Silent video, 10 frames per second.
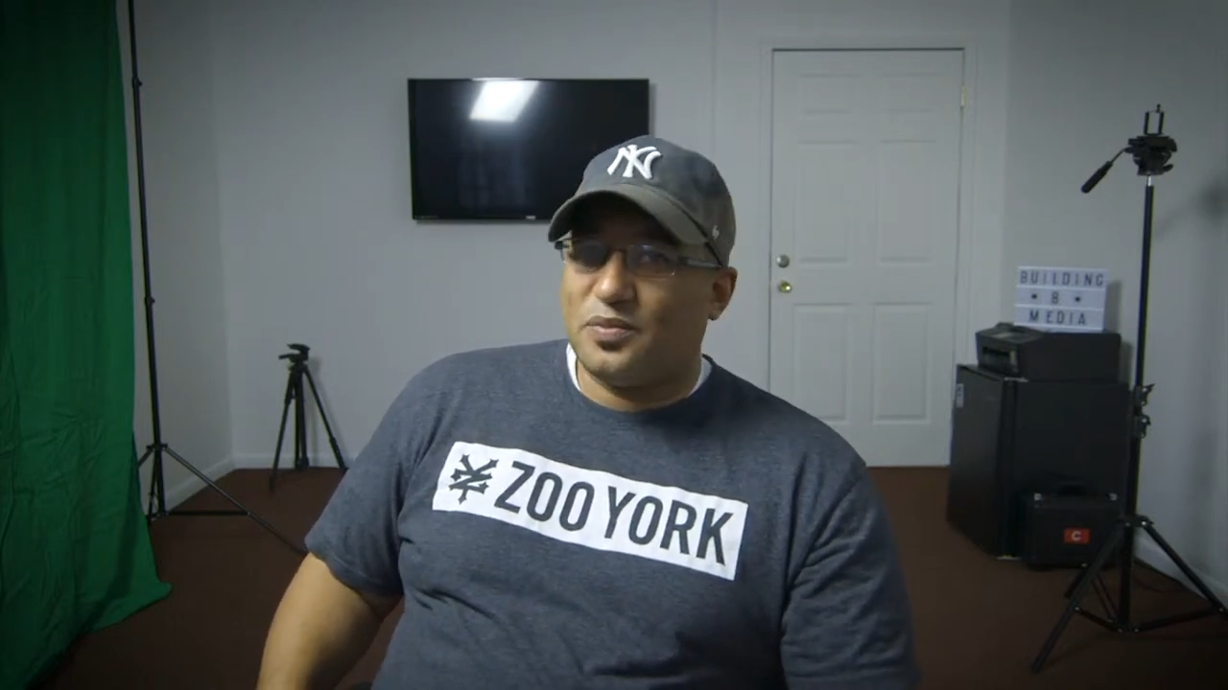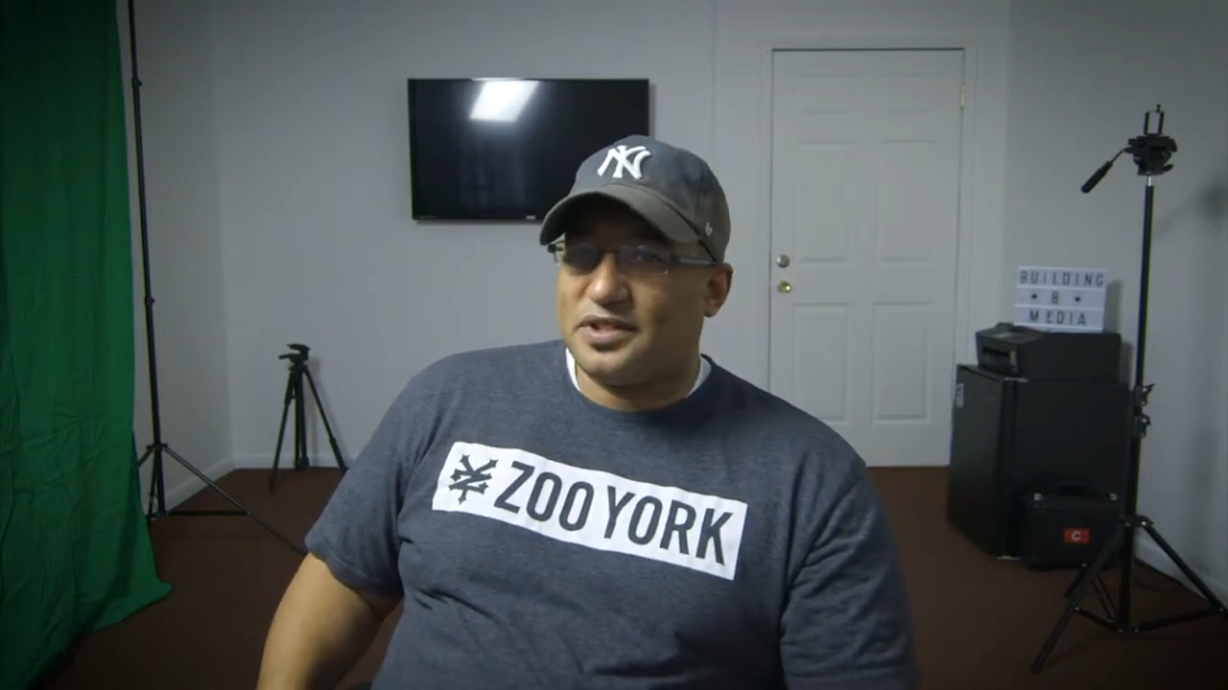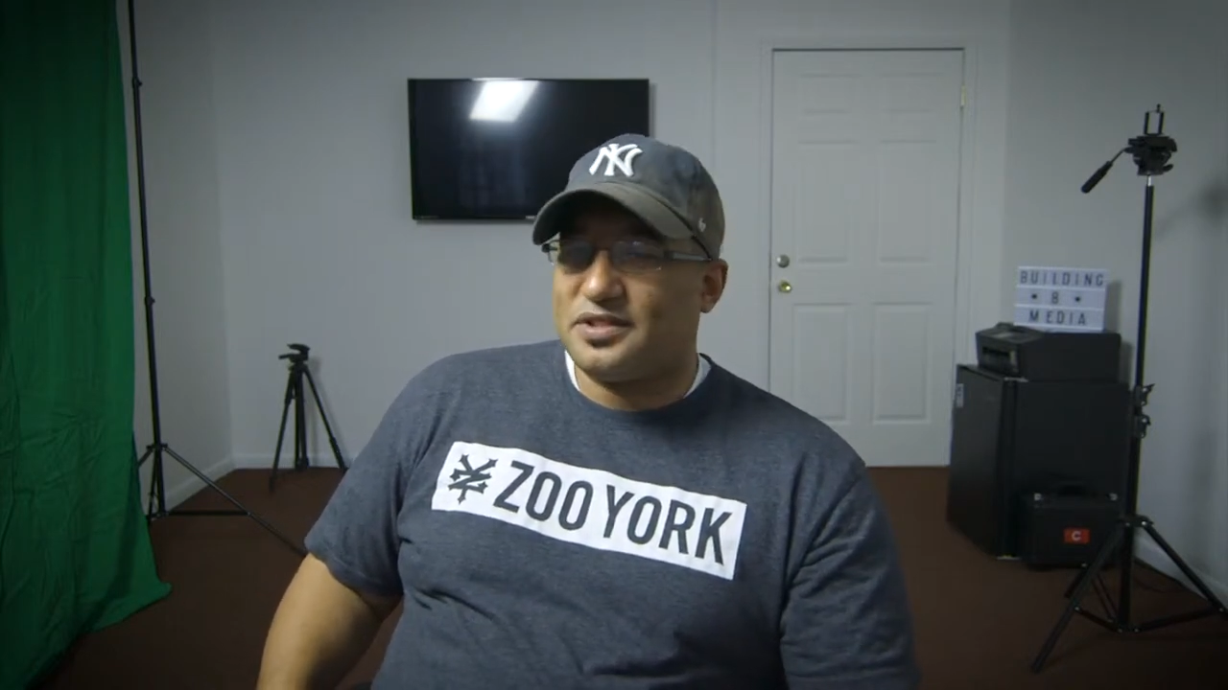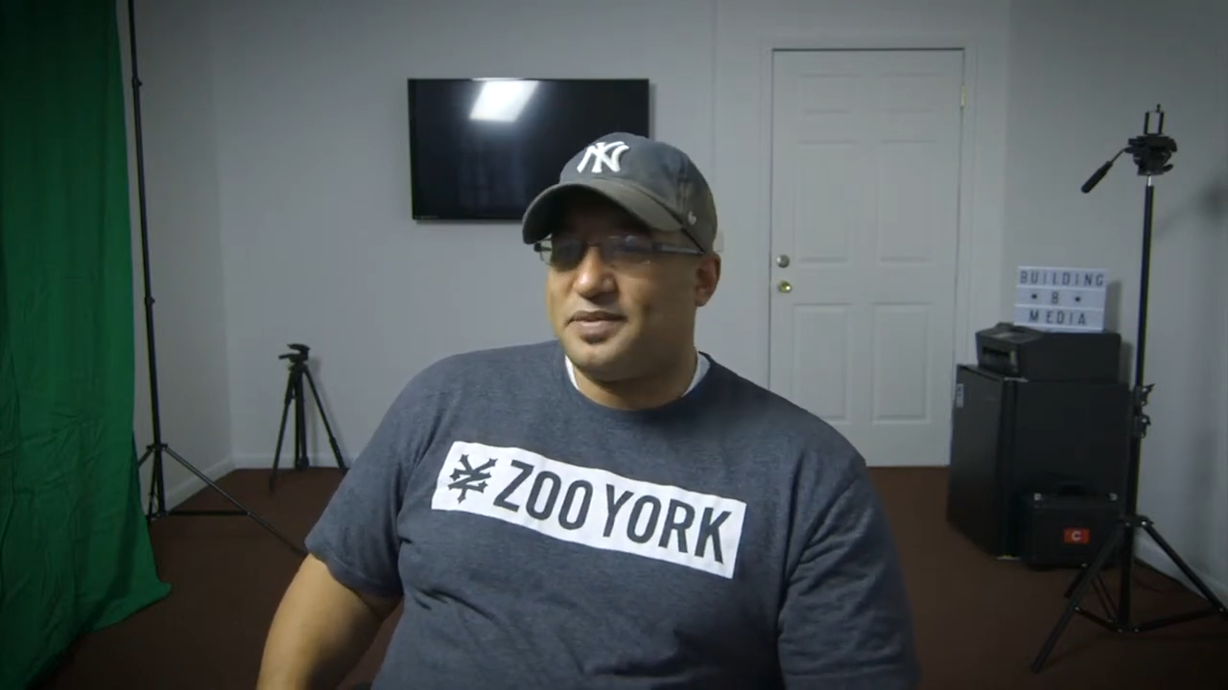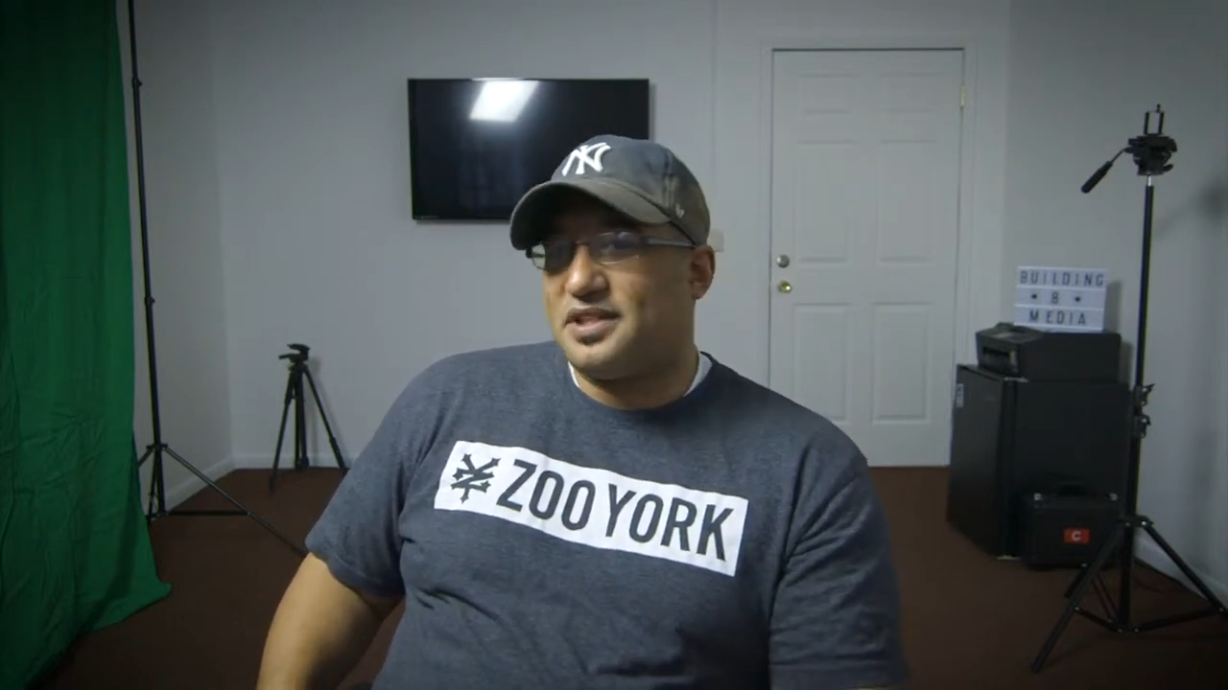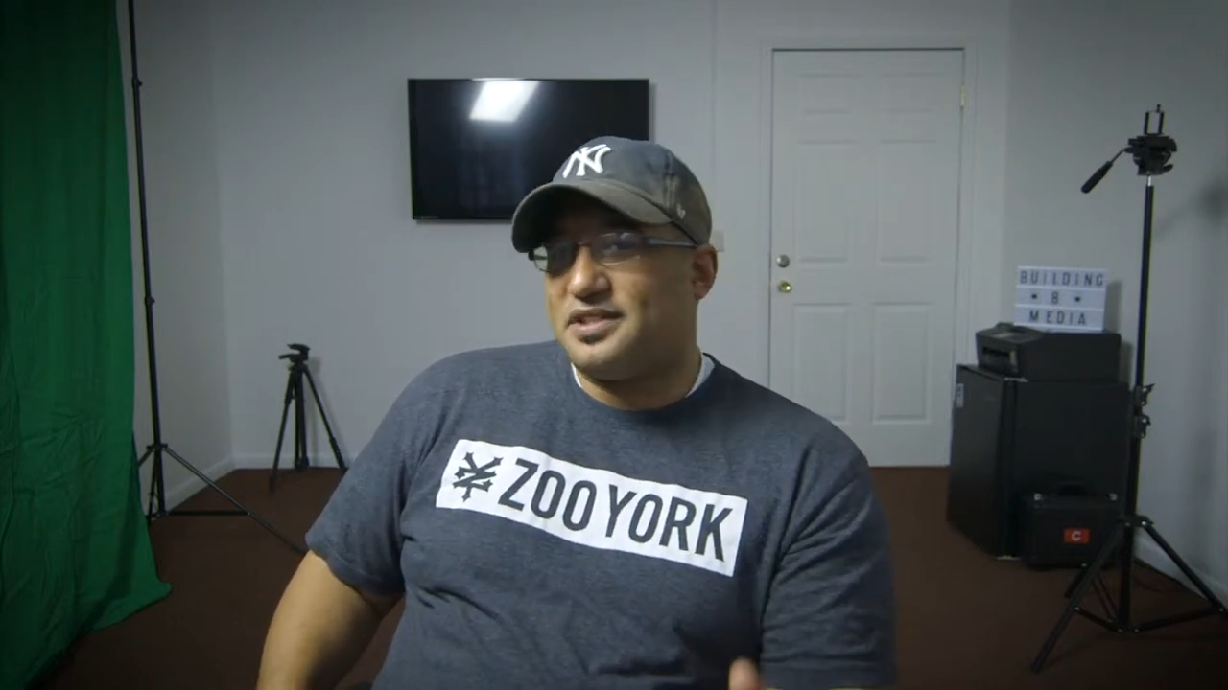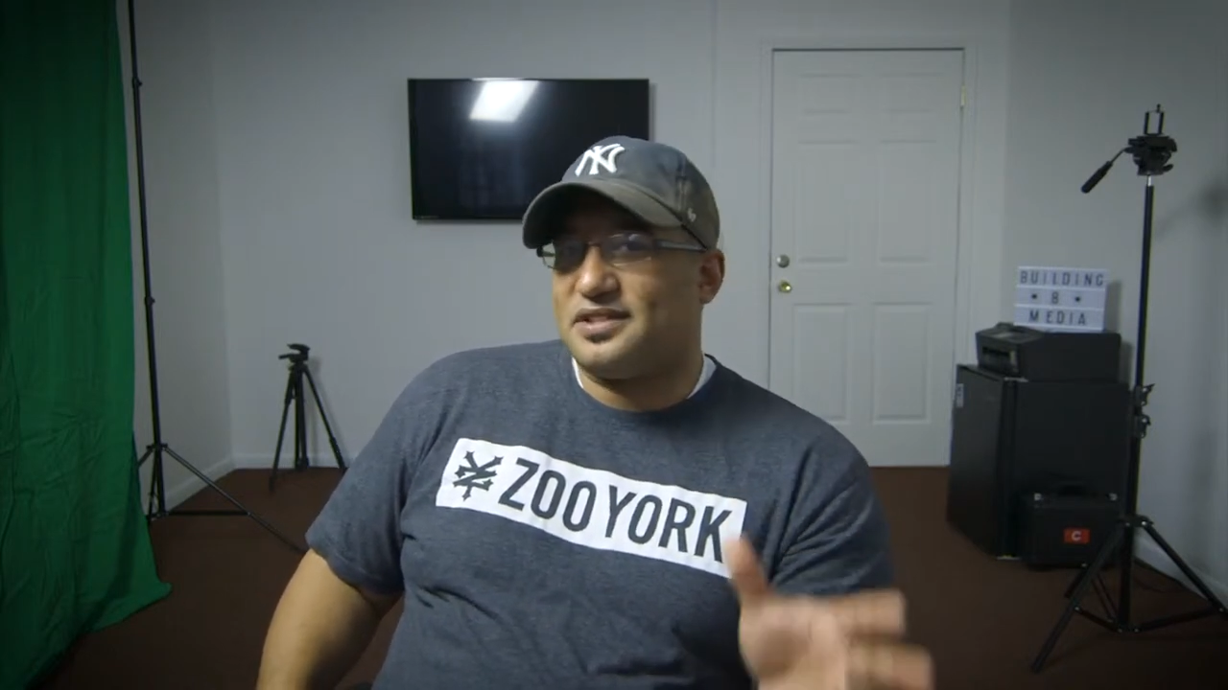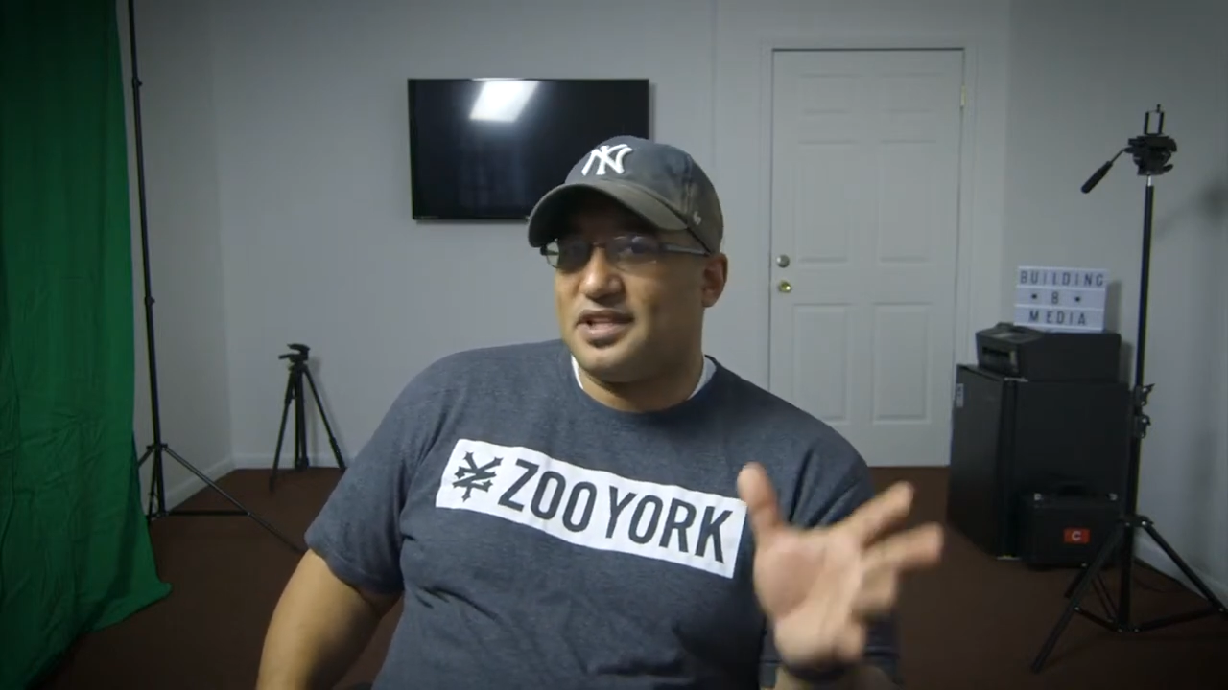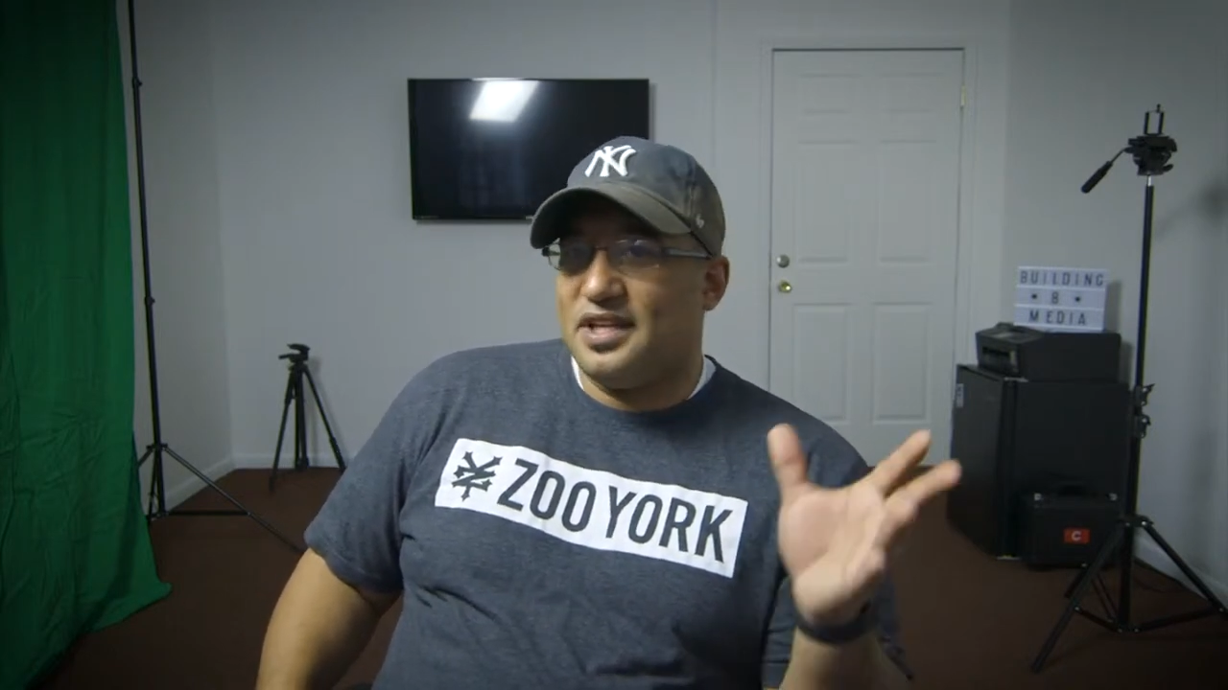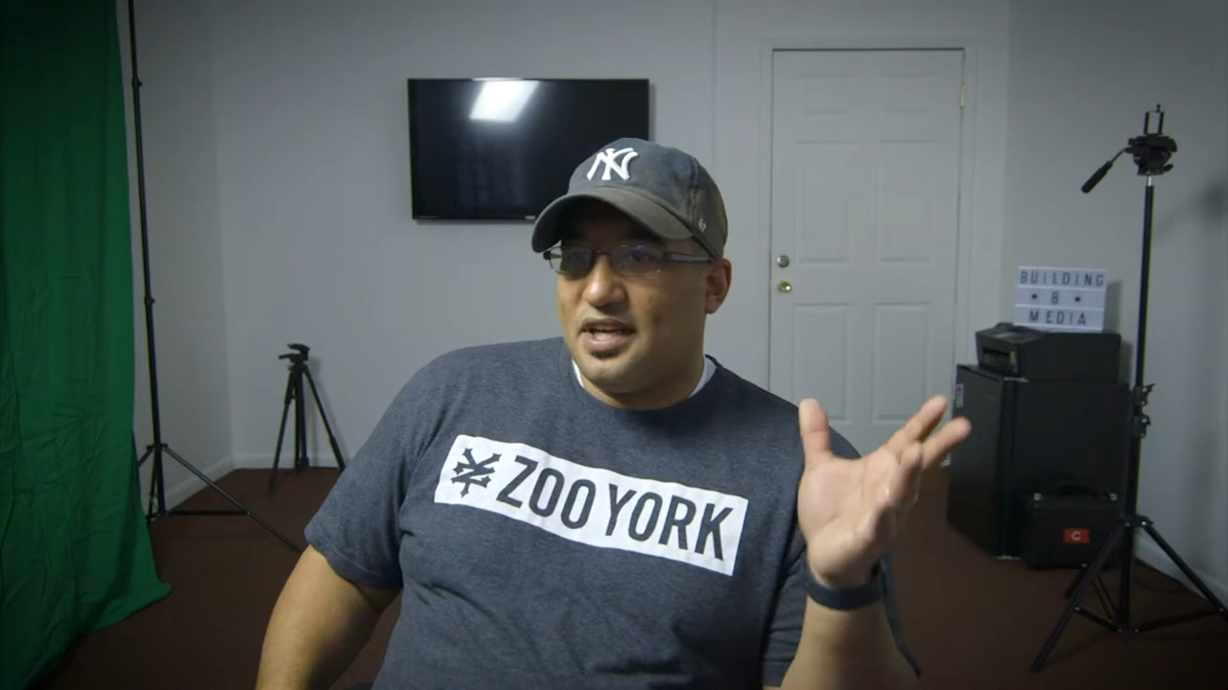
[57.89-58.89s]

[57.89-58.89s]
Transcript: much because